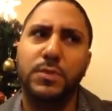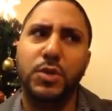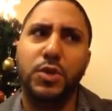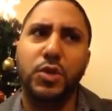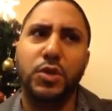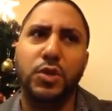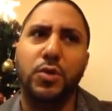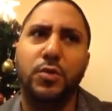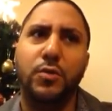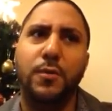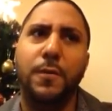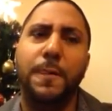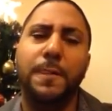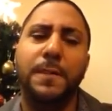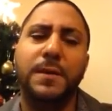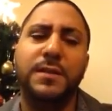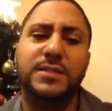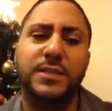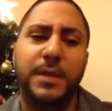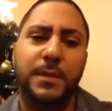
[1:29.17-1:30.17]
you know,
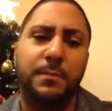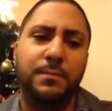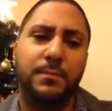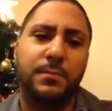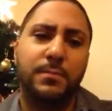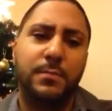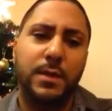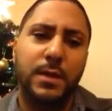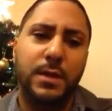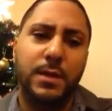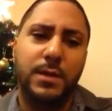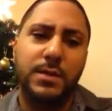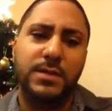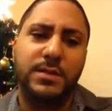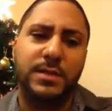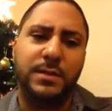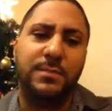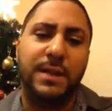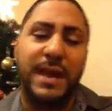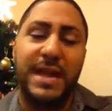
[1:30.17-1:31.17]
some
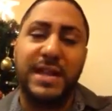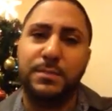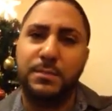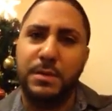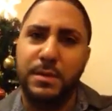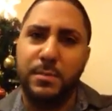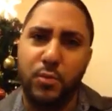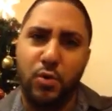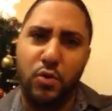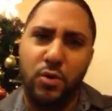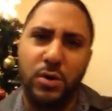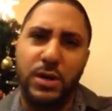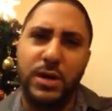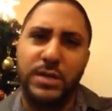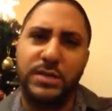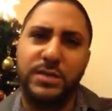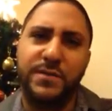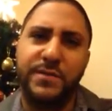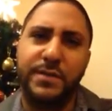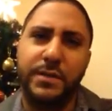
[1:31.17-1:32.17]
some liked me more
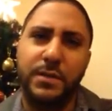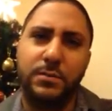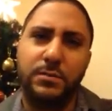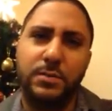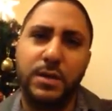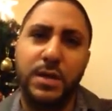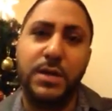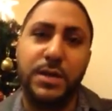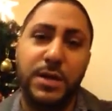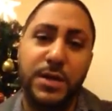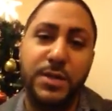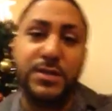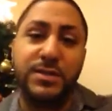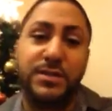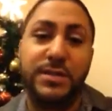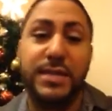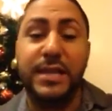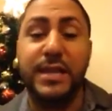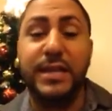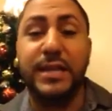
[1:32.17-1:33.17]
because of it, and
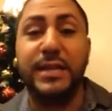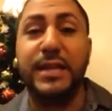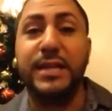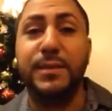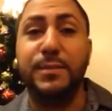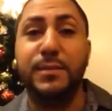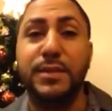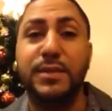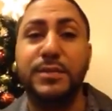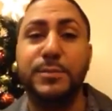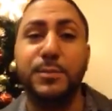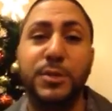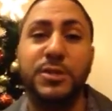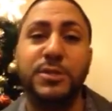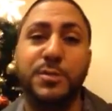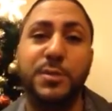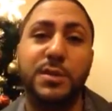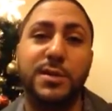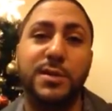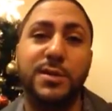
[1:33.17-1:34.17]
others didn't like me as
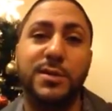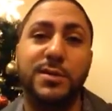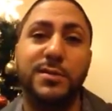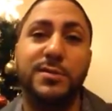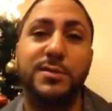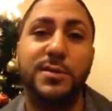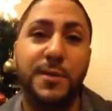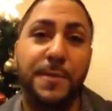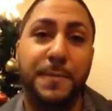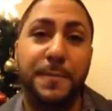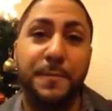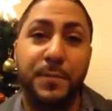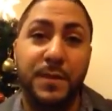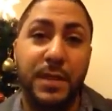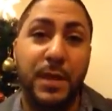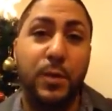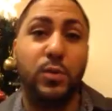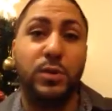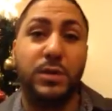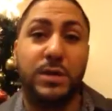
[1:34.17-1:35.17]
much because
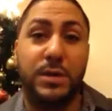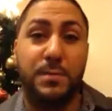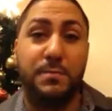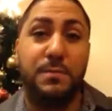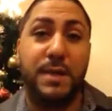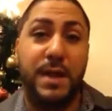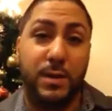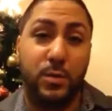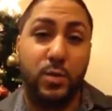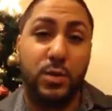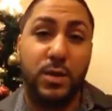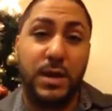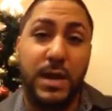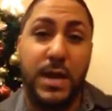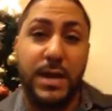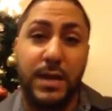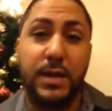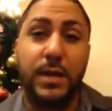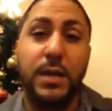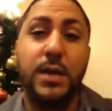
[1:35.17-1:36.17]
I would come back with a
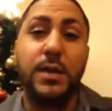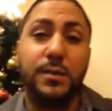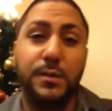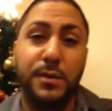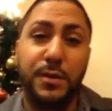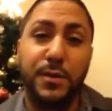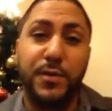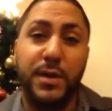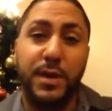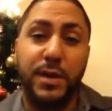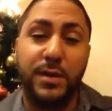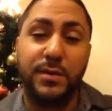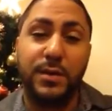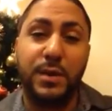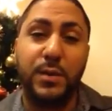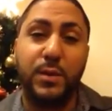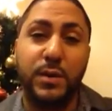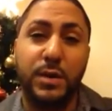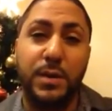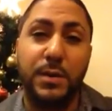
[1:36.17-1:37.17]
lot of heat, right?
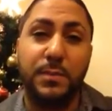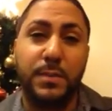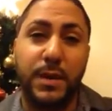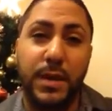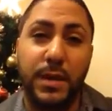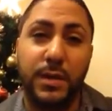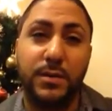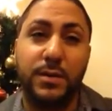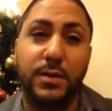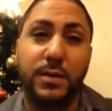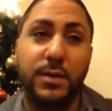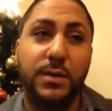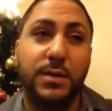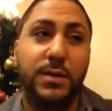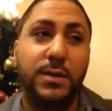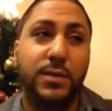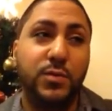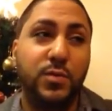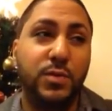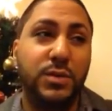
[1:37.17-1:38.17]
I would come back
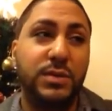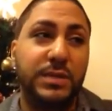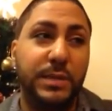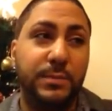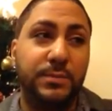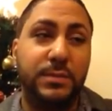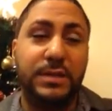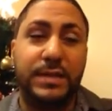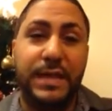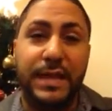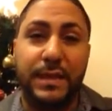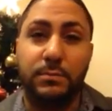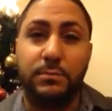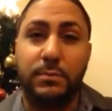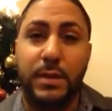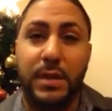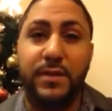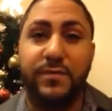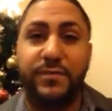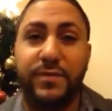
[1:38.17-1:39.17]
with something that
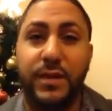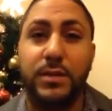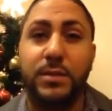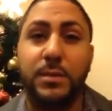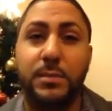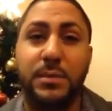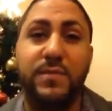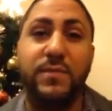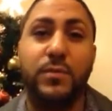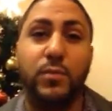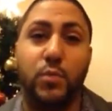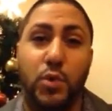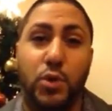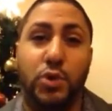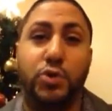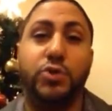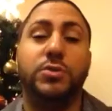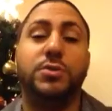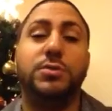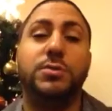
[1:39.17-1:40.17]
may affect them even
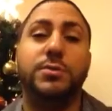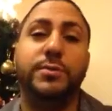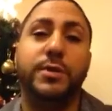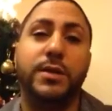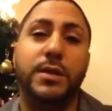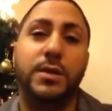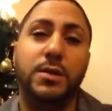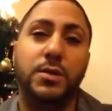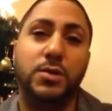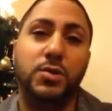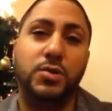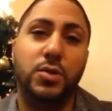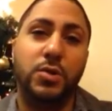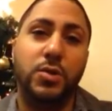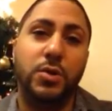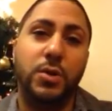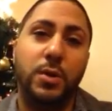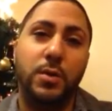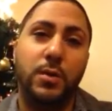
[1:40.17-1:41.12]
worse, right? So